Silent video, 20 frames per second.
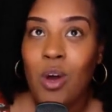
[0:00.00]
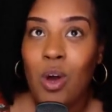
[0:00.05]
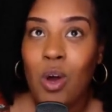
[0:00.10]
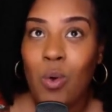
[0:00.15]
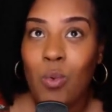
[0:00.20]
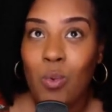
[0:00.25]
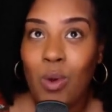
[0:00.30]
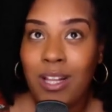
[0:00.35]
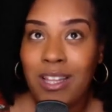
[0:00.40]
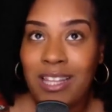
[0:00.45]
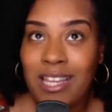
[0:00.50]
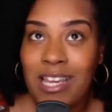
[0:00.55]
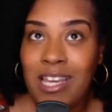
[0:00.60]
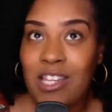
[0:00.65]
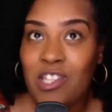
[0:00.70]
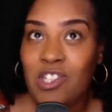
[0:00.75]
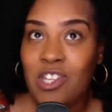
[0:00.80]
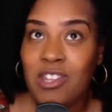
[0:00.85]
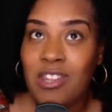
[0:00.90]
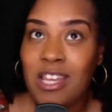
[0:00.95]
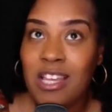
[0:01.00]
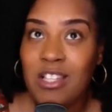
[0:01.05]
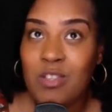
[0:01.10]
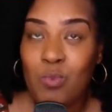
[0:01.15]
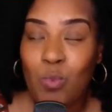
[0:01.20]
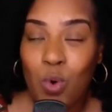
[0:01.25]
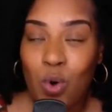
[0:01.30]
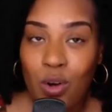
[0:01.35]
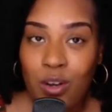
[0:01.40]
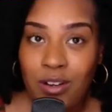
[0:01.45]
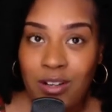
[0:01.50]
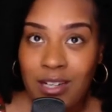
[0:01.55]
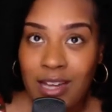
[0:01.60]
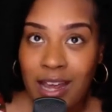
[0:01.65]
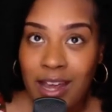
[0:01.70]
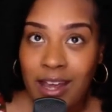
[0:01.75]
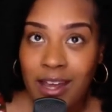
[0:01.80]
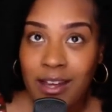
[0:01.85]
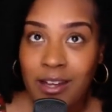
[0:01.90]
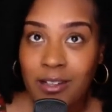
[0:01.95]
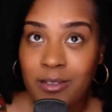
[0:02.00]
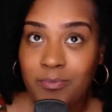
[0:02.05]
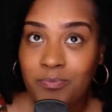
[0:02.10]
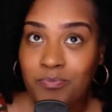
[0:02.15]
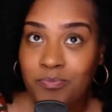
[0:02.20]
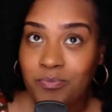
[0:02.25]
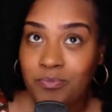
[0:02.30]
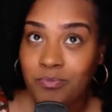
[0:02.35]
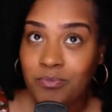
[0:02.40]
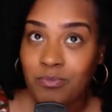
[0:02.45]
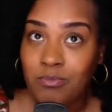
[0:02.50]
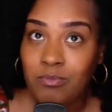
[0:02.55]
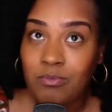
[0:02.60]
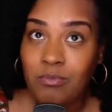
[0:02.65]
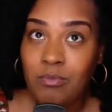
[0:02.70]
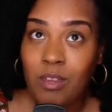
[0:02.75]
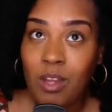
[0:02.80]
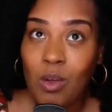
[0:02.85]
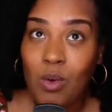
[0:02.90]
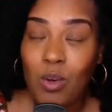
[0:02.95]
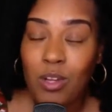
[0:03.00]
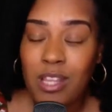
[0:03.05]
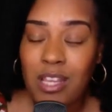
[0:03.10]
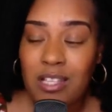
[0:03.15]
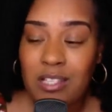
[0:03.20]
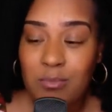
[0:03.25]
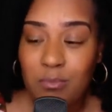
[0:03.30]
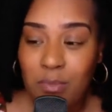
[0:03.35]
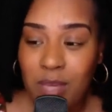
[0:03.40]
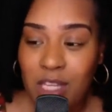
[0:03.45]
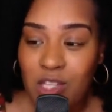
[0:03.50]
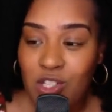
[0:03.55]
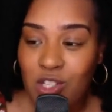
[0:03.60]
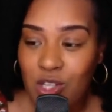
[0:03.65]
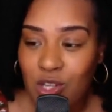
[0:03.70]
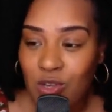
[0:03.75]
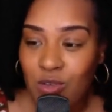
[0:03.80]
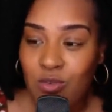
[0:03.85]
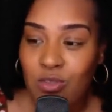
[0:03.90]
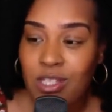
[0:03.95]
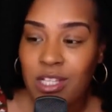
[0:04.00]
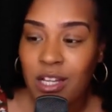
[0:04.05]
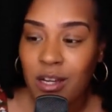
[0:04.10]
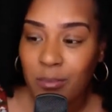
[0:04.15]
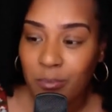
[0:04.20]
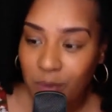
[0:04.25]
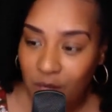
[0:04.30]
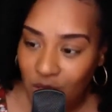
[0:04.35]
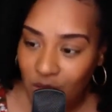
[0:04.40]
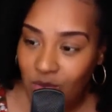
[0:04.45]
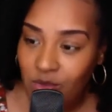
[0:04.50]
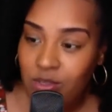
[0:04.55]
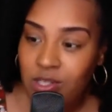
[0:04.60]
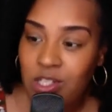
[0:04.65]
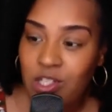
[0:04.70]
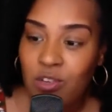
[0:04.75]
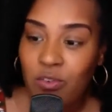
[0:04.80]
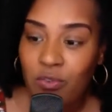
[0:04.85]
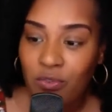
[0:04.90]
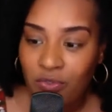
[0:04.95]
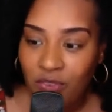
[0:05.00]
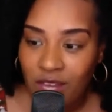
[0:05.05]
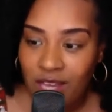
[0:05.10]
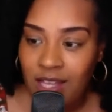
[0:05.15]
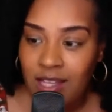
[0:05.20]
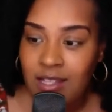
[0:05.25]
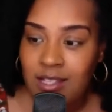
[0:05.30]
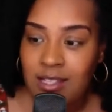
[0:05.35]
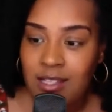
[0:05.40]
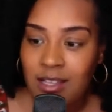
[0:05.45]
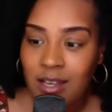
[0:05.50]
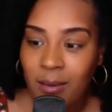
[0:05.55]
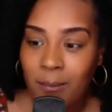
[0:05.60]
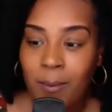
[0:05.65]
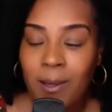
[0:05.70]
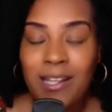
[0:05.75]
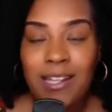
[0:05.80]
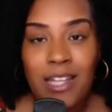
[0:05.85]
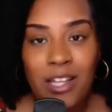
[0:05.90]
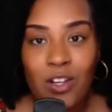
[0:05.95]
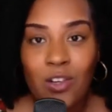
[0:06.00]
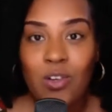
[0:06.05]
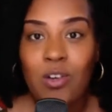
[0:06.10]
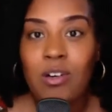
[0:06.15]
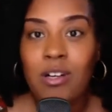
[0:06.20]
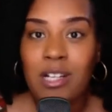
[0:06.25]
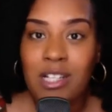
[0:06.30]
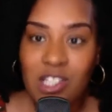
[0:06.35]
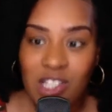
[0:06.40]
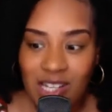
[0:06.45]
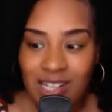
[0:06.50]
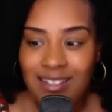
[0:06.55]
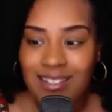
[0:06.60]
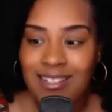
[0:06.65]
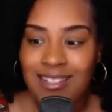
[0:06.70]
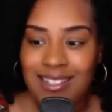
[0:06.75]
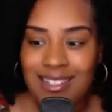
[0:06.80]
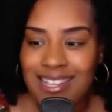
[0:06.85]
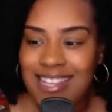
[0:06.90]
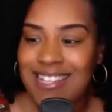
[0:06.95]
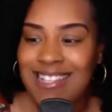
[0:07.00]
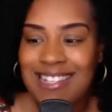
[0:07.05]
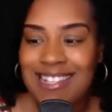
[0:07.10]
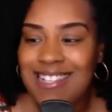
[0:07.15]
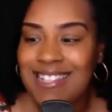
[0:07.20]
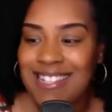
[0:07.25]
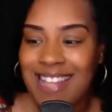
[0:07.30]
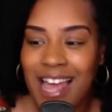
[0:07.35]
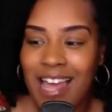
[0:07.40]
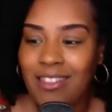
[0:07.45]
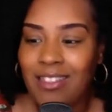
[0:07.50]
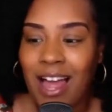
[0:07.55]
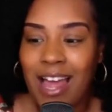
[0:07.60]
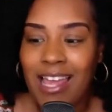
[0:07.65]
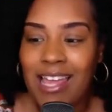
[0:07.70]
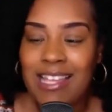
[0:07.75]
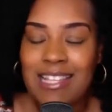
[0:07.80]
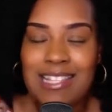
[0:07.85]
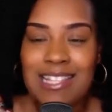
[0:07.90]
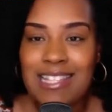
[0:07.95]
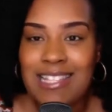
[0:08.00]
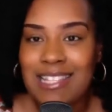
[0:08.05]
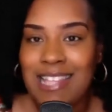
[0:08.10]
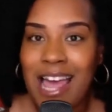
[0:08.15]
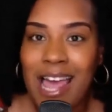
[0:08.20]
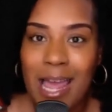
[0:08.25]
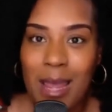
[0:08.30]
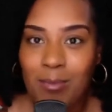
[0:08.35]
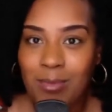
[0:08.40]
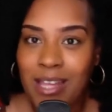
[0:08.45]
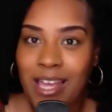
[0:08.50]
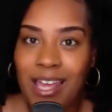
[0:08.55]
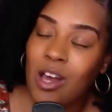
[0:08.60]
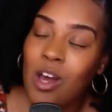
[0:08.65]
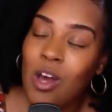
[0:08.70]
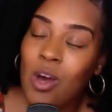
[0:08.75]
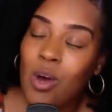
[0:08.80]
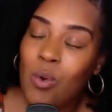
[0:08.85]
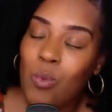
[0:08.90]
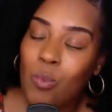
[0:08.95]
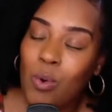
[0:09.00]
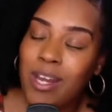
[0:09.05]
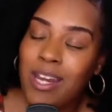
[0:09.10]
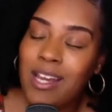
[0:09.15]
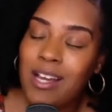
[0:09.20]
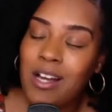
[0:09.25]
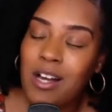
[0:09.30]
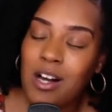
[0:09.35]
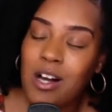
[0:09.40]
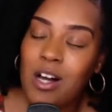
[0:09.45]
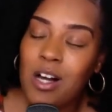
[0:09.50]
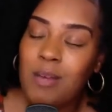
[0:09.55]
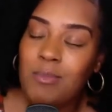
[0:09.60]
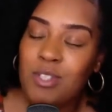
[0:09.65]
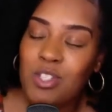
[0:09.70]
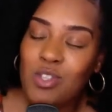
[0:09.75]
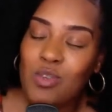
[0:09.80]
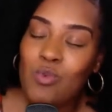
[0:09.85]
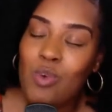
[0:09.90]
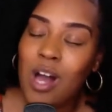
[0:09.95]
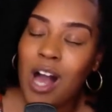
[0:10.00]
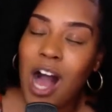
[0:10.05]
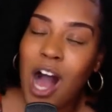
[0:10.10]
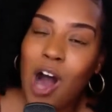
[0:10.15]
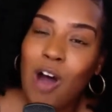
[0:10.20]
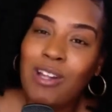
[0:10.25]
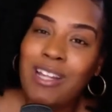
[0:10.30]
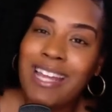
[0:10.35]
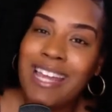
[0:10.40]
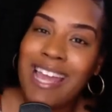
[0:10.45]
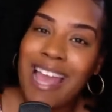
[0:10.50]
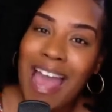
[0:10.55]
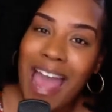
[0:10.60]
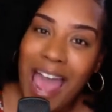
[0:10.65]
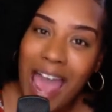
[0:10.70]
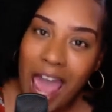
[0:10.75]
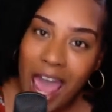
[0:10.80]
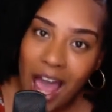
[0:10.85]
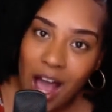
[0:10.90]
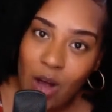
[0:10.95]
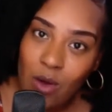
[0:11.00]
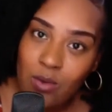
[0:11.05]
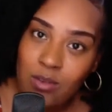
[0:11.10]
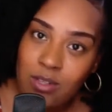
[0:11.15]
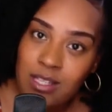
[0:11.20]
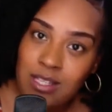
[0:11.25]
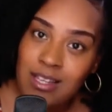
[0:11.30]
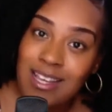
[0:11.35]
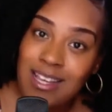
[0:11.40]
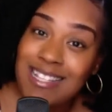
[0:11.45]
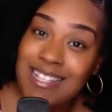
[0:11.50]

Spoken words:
religion that's watered down or that's misused and abused to fit political agendas. It's the same thing when it comes to calling out